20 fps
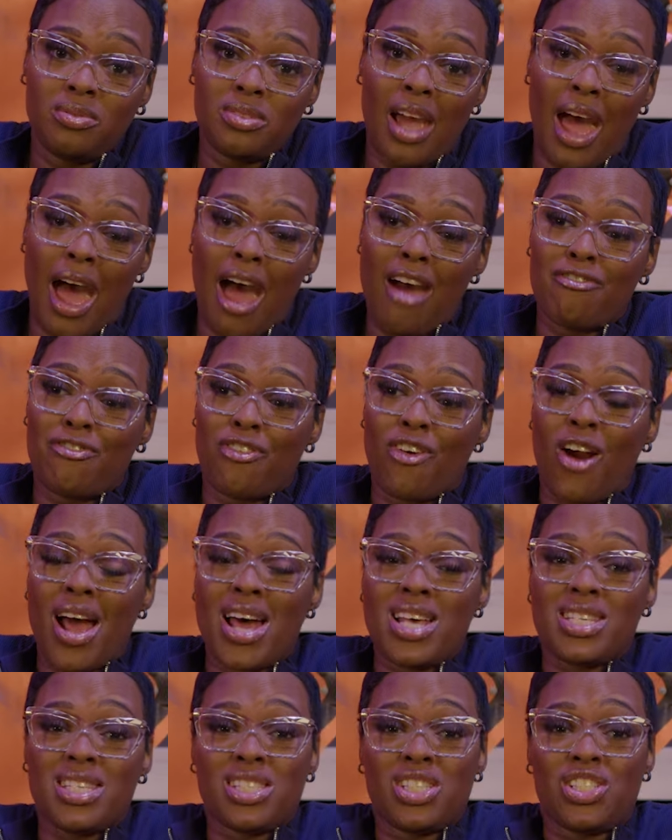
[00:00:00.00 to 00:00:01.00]
High
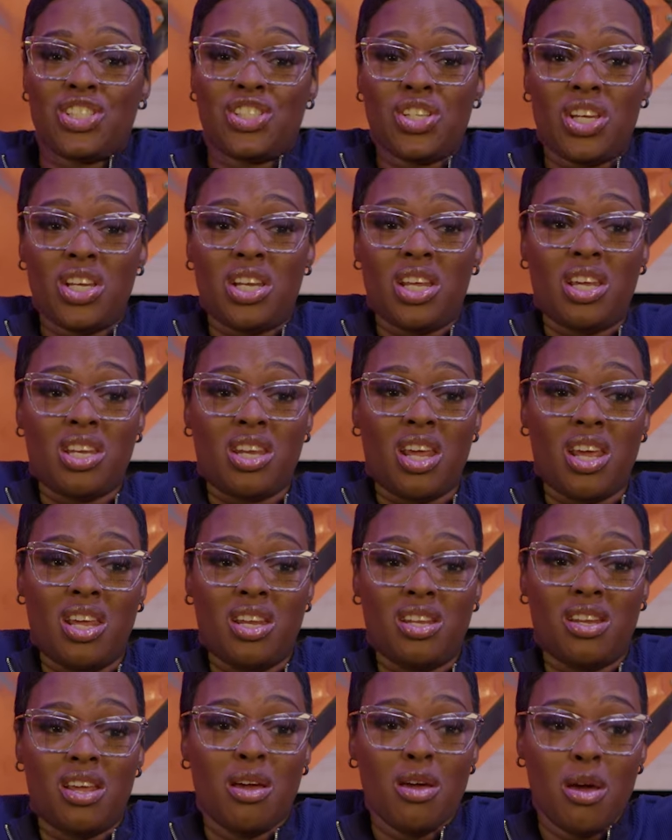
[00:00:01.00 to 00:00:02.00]
fries and shit
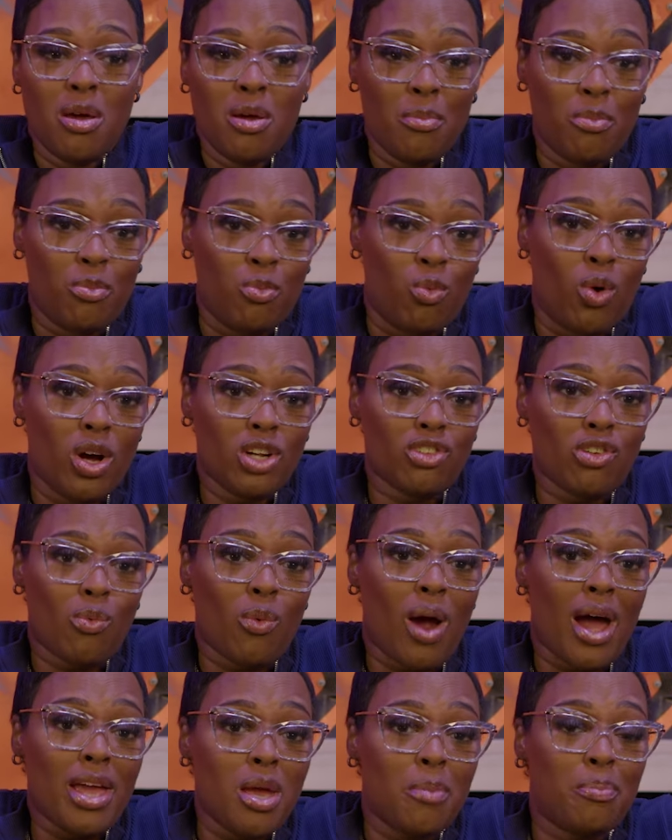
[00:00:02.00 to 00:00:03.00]
and wonder
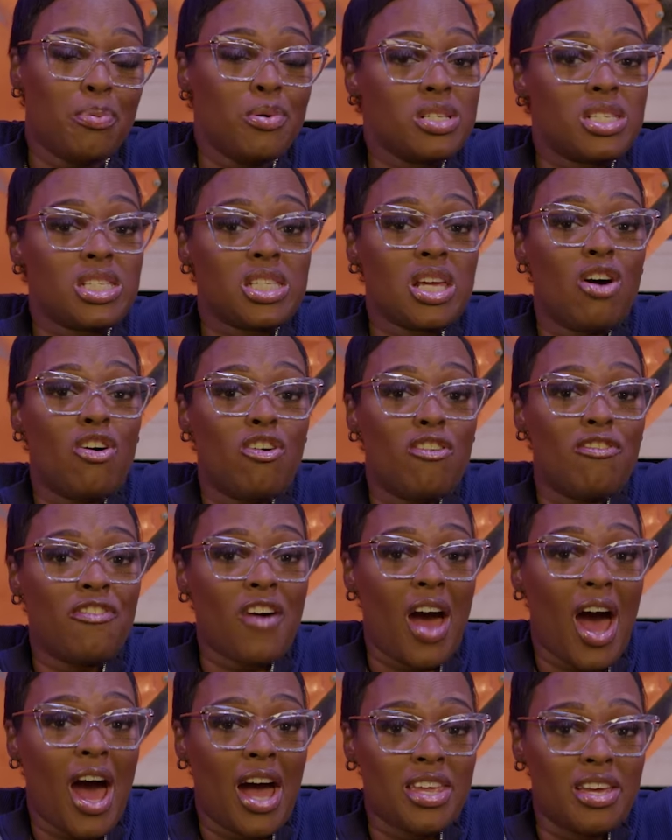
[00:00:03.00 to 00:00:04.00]
why your pussy on
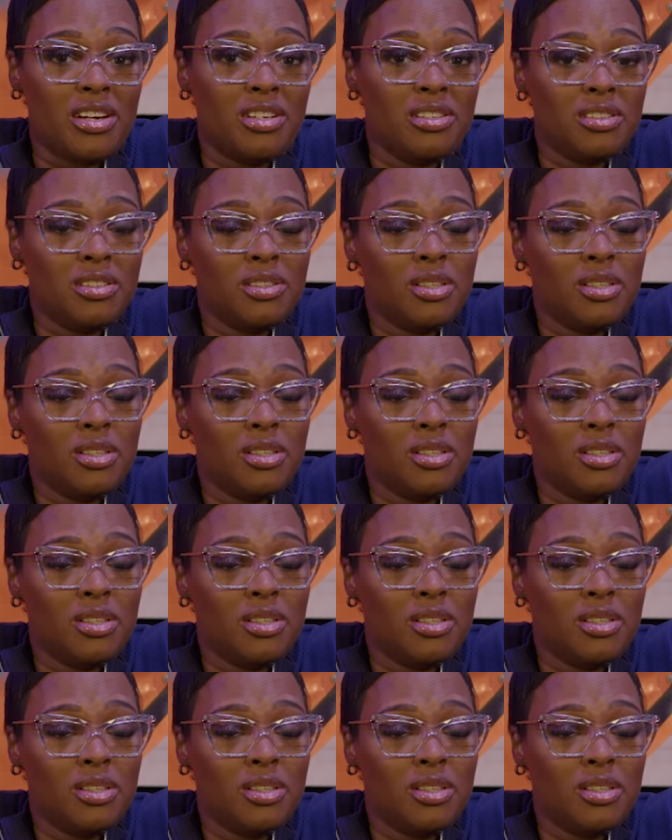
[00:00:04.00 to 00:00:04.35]
fire.